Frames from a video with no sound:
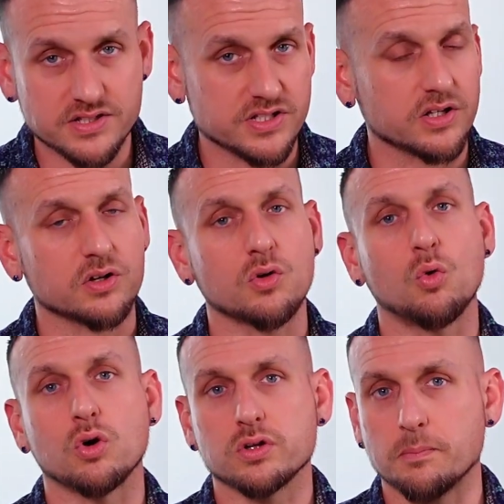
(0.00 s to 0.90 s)
a sticker
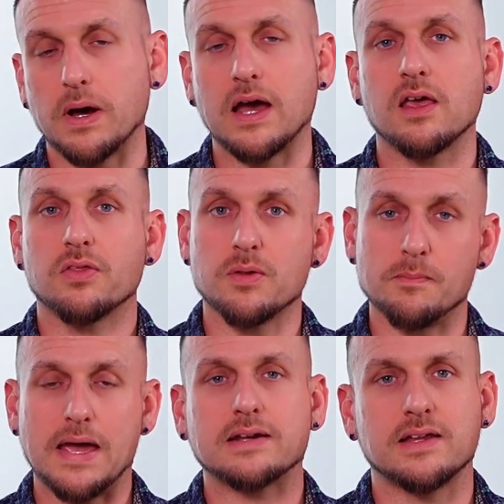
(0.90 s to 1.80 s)
or to buy the
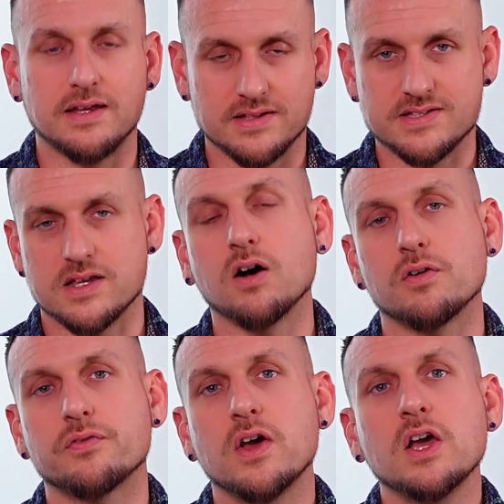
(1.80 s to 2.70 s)
magnet
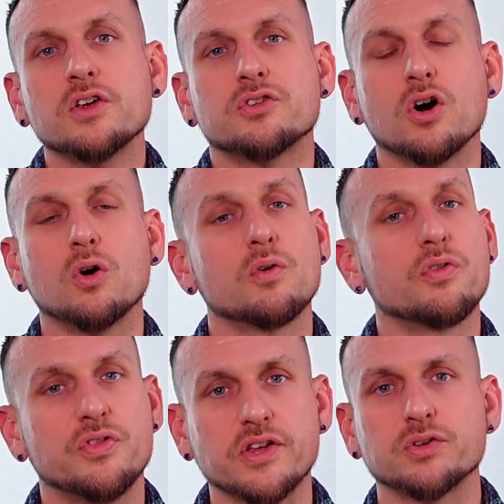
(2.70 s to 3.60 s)
itself. So
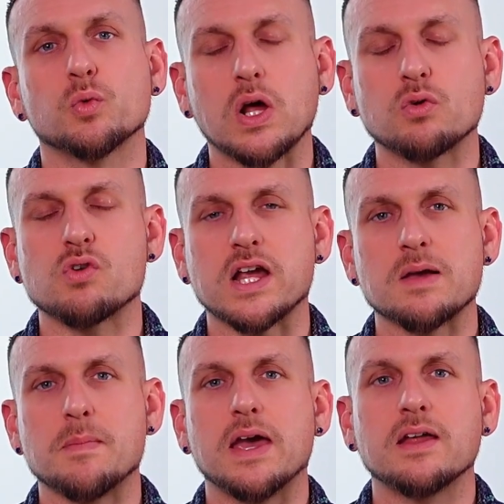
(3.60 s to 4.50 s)
this is what I would
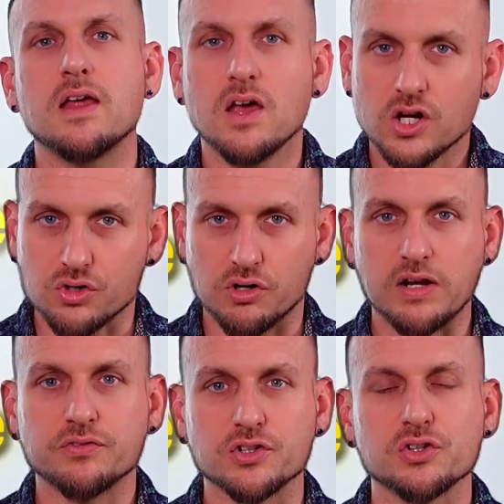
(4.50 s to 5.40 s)
recommend:
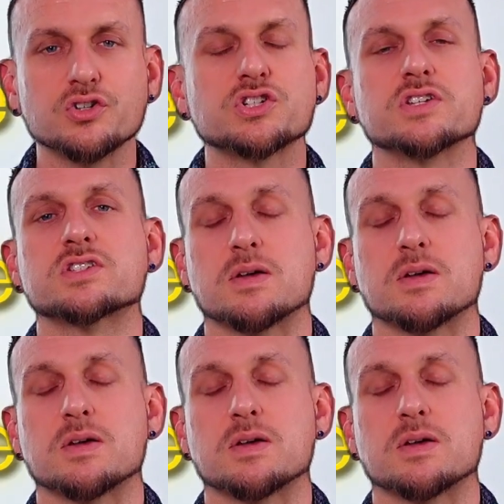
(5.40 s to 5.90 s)
creative solutions